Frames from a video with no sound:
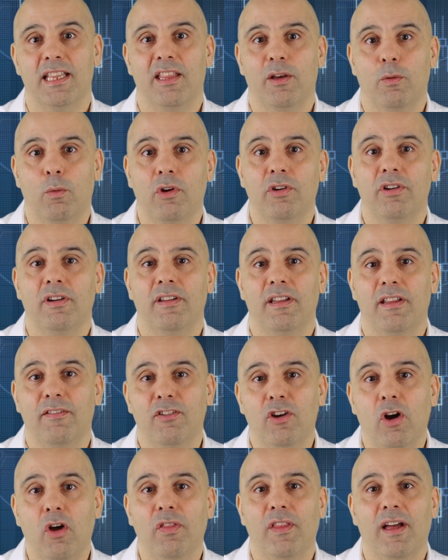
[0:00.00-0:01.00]
They've
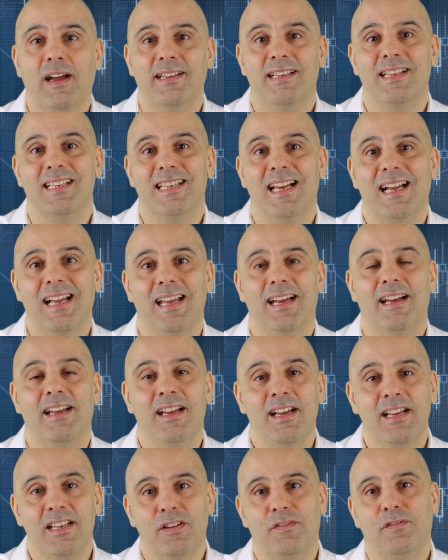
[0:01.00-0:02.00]
got that desire
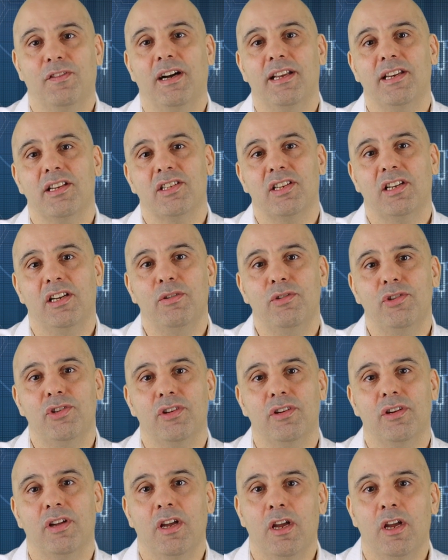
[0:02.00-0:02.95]
to find a solution,